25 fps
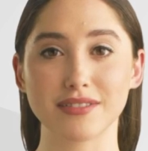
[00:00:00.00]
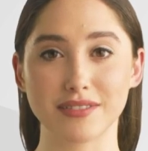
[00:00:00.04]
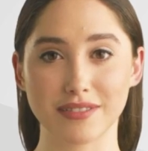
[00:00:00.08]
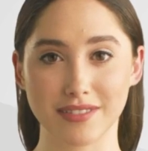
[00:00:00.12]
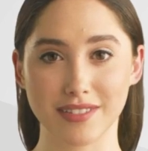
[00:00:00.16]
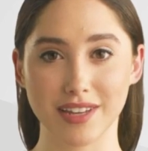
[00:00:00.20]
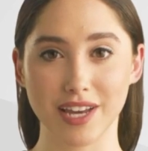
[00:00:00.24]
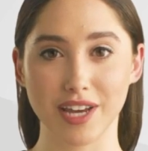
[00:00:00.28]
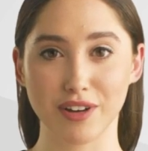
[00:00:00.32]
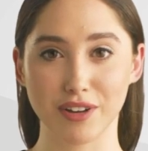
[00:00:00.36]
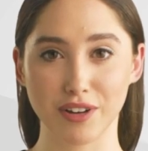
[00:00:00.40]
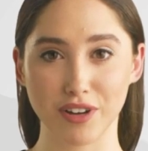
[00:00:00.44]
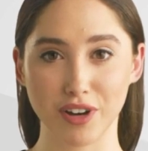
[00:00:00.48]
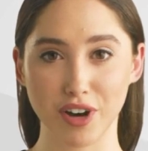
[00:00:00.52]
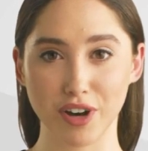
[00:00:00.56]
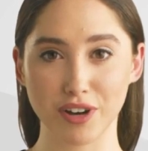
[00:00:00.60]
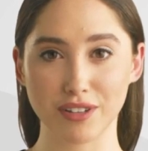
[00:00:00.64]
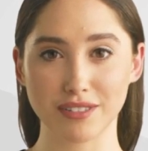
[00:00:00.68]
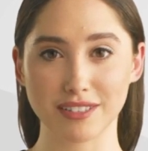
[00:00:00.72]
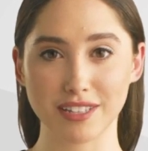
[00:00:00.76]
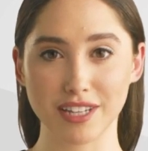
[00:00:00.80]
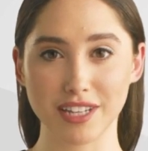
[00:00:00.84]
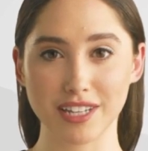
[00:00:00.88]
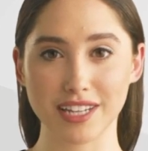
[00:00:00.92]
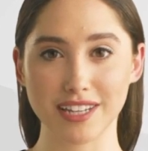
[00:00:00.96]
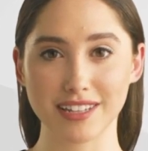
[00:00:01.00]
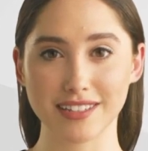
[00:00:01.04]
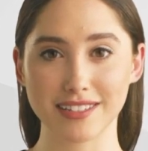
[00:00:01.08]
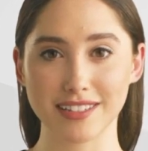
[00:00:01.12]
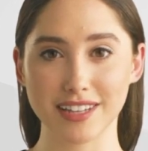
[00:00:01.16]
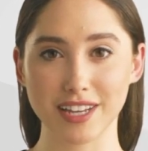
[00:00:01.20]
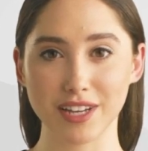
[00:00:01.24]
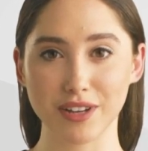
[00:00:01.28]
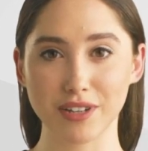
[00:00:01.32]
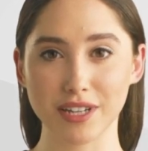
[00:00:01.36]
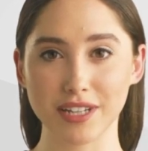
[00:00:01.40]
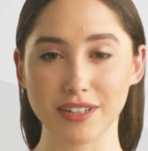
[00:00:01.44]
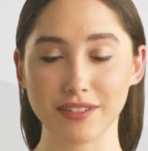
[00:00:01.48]
they are also
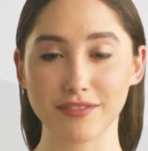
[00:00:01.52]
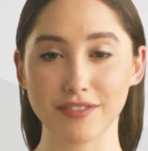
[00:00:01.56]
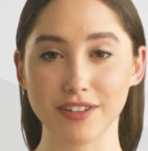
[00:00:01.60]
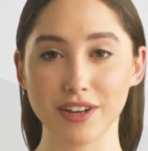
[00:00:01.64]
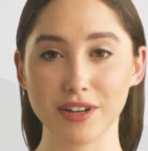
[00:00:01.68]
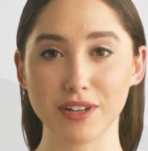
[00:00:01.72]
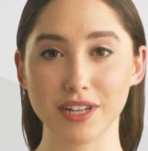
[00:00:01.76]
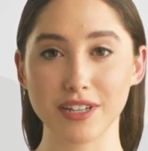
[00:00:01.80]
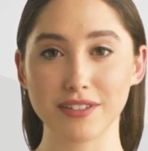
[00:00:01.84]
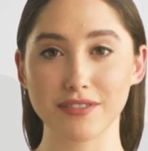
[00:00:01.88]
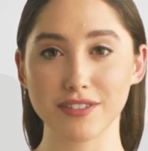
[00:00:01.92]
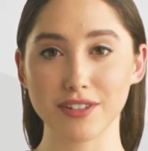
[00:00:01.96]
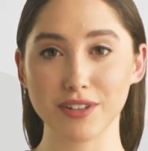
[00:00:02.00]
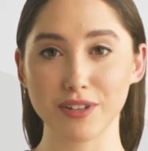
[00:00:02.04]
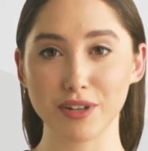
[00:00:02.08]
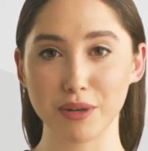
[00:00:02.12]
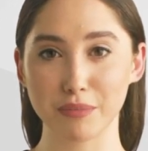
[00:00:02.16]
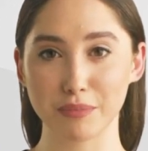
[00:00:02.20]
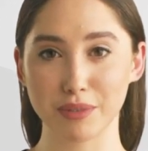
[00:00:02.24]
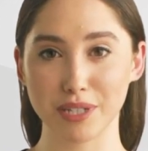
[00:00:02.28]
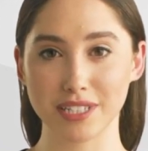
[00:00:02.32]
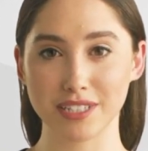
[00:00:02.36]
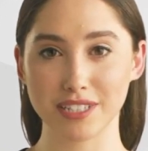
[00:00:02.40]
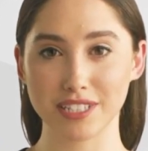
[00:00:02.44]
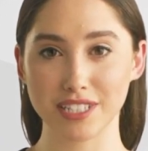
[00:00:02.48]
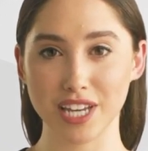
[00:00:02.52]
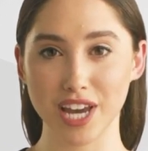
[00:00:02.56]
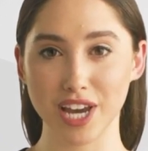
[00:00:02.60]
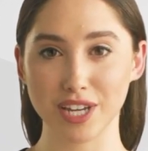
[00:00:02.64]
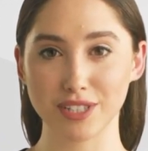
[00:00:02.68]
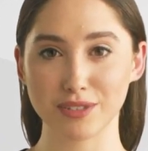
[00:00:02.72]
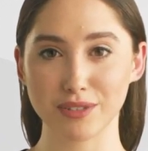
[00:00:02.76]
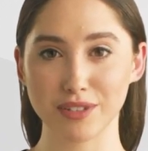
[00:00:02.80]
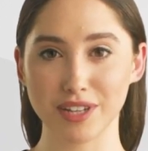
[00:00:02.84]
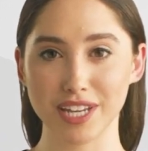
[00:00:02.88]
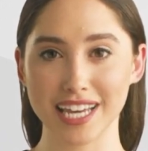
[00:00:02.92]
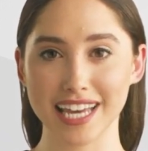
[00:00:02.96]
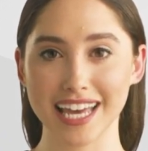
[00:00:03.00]
considering very thoroughly the
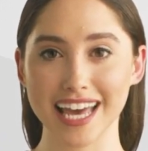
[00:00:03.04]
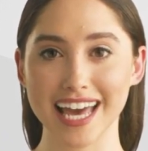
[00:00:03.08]
country